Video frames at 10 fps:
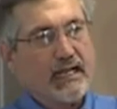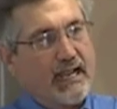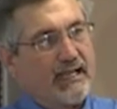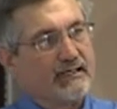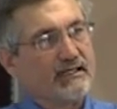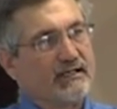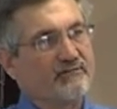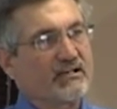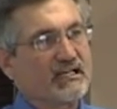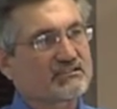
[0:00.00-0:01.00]
And
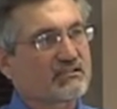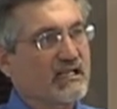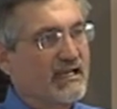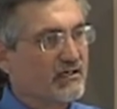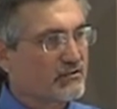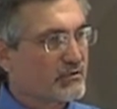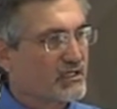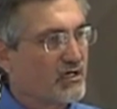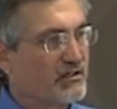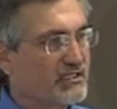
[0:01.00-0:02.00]
if it gets layered with
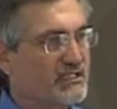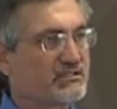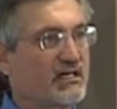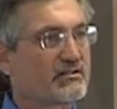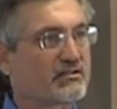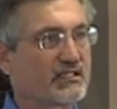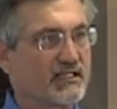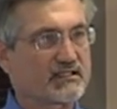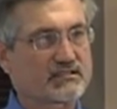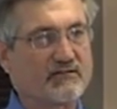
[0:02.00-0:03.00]
all these other
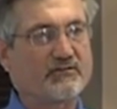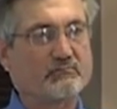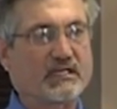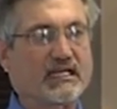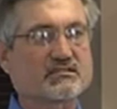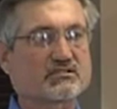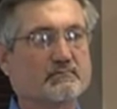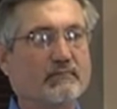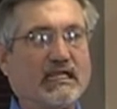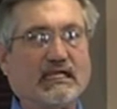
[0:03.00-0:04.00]
things, if it begins to
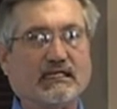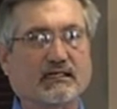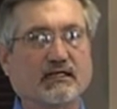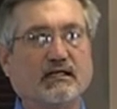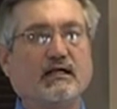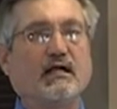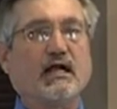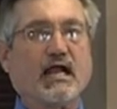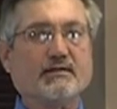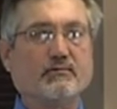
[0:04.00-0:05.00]
mean
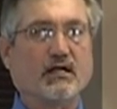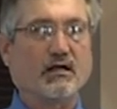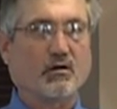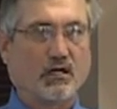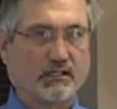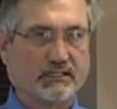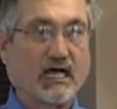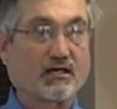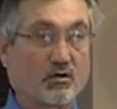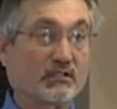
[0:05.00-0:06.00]
a, uh,
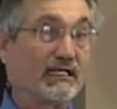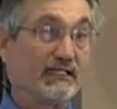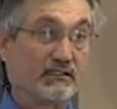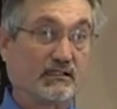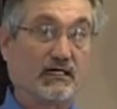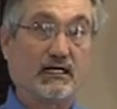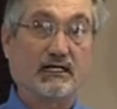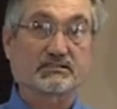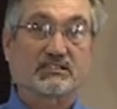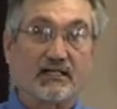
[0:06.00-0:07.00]
not only
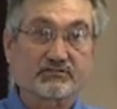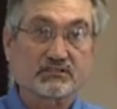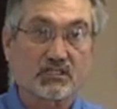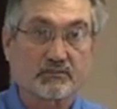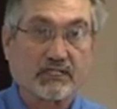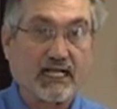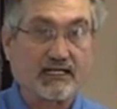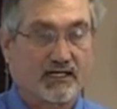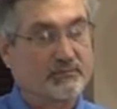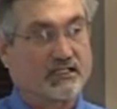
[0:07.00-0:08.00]

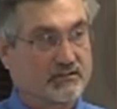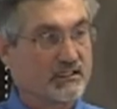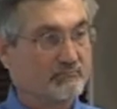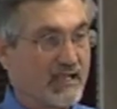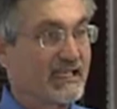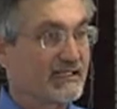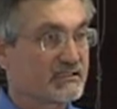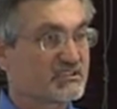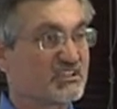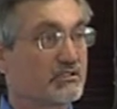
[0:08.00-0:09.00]
self-determination, I mean, uh, making a
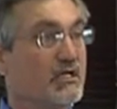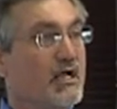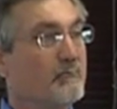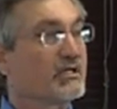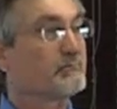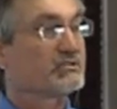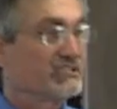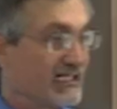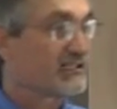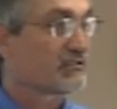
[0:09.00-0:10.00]
decision, but a
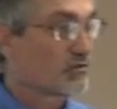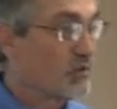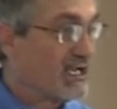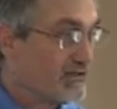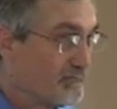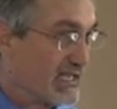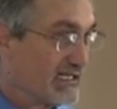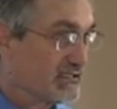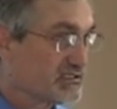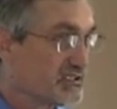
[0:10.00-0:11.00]
particular way of
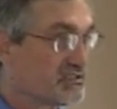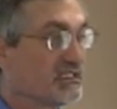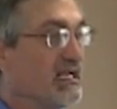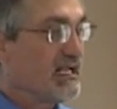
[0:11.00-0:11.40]
making decision,